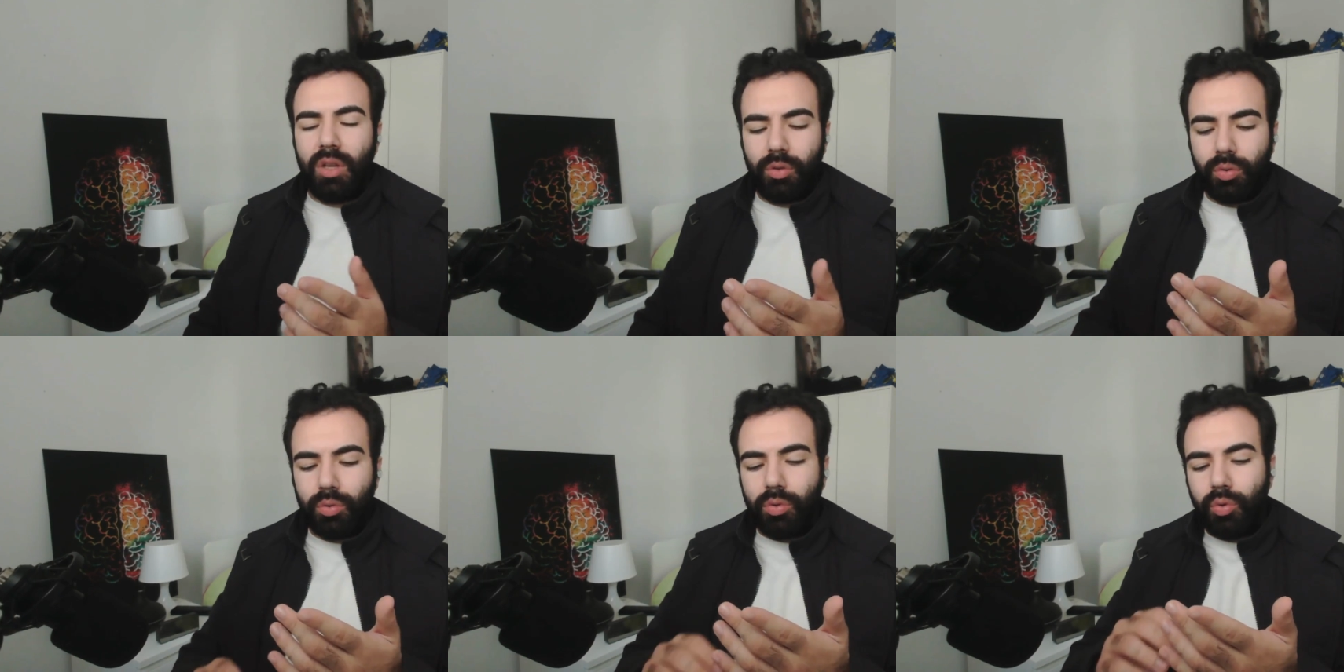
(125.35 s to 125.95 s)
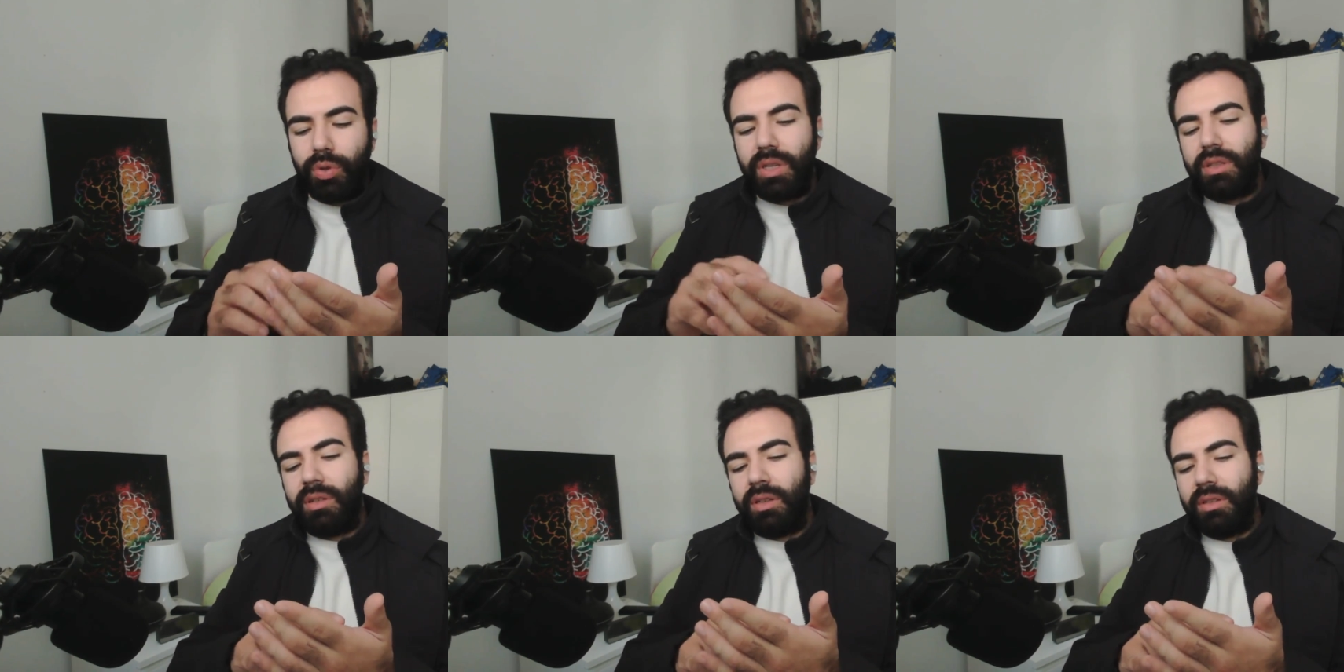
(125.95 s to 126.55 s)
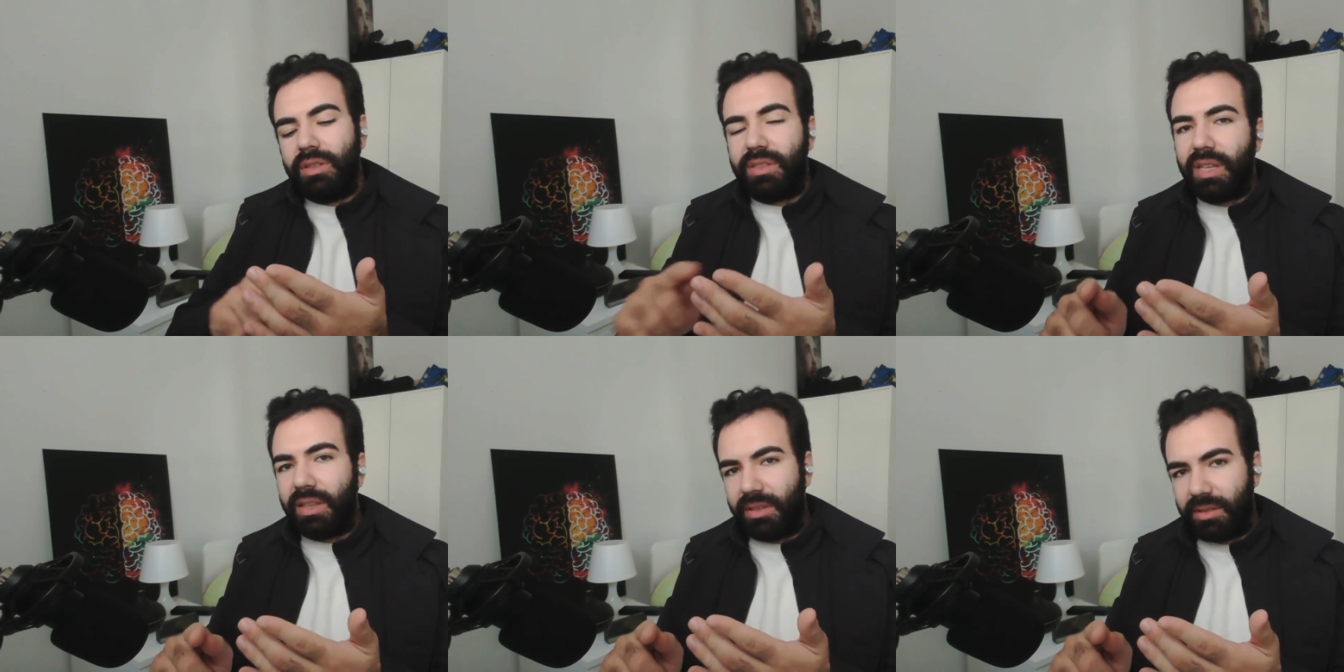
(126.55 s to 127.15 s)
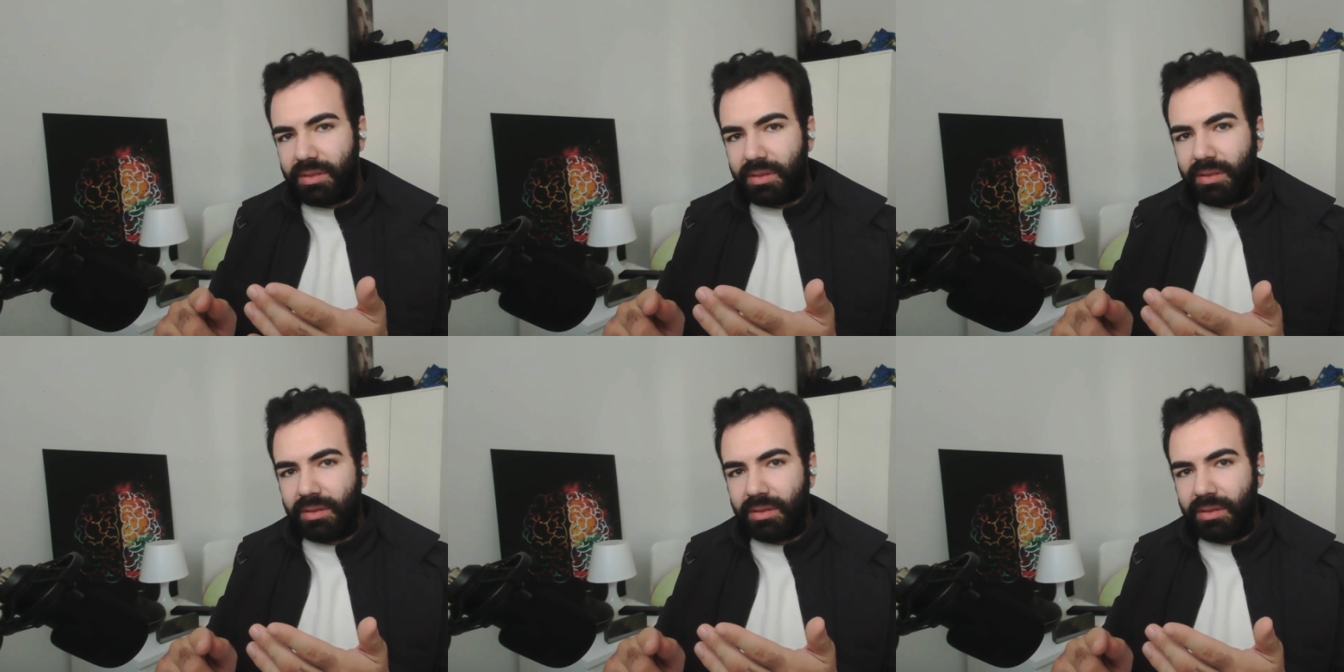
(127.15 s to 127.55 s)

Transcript: to read the sentence,